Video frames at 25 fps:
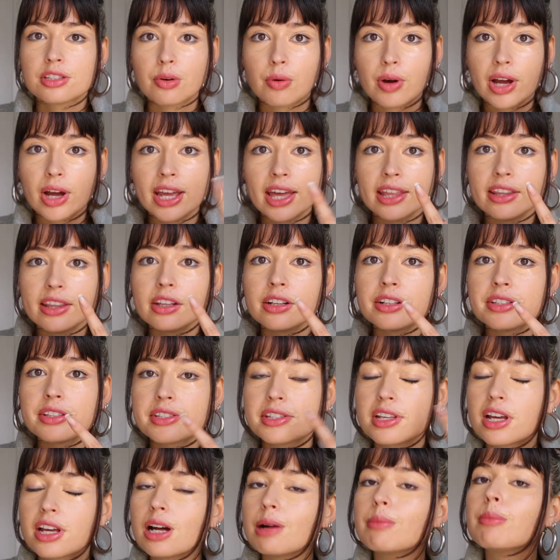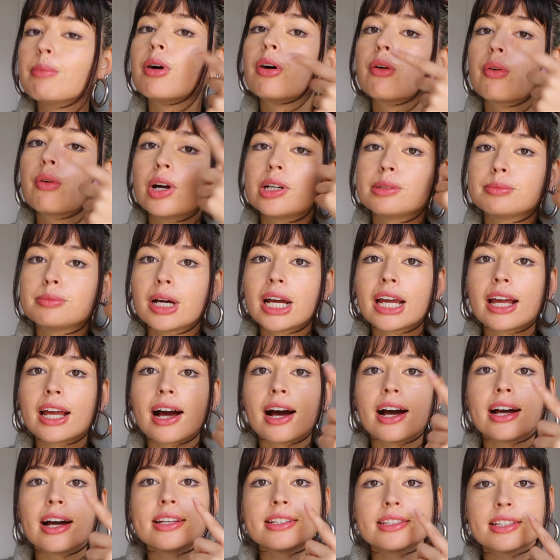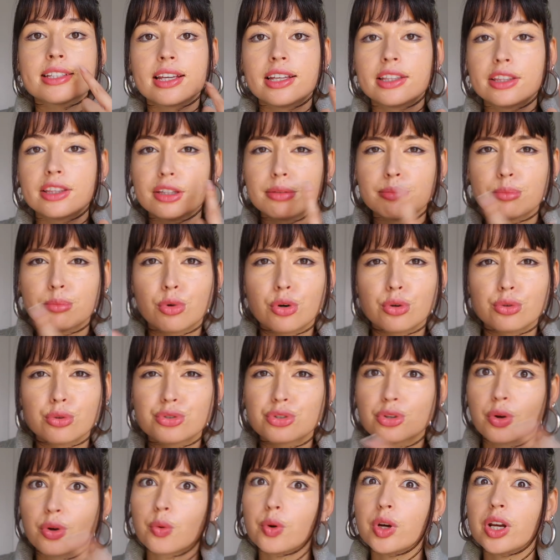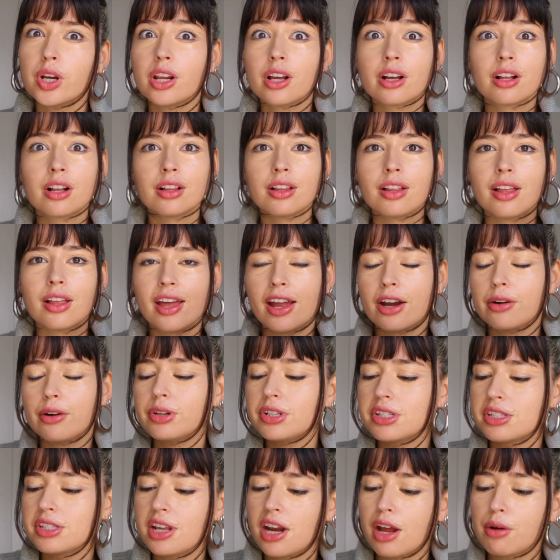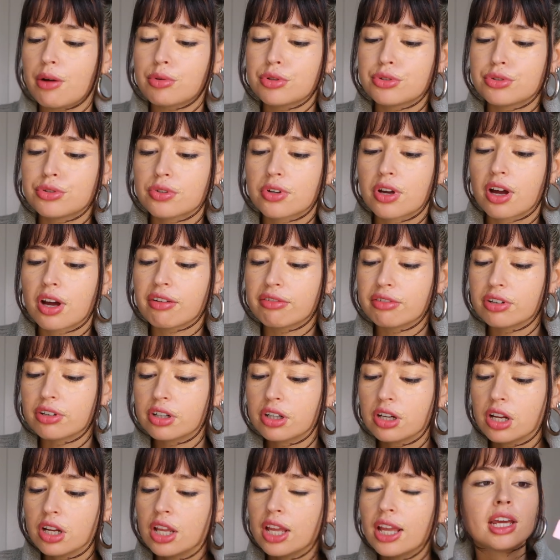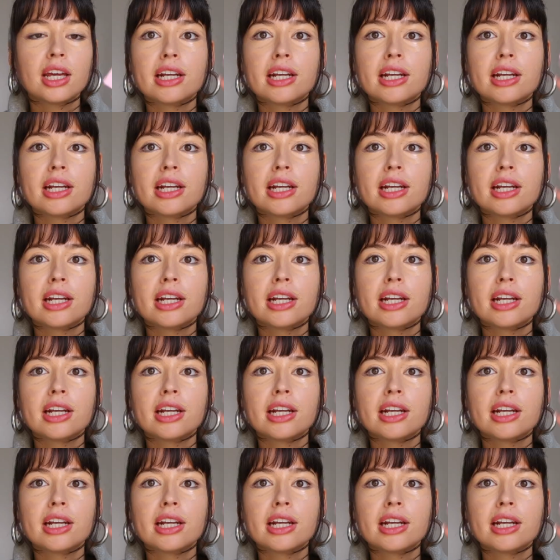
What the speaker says: So I added some around my eyes and the most critical areas that I want to cover,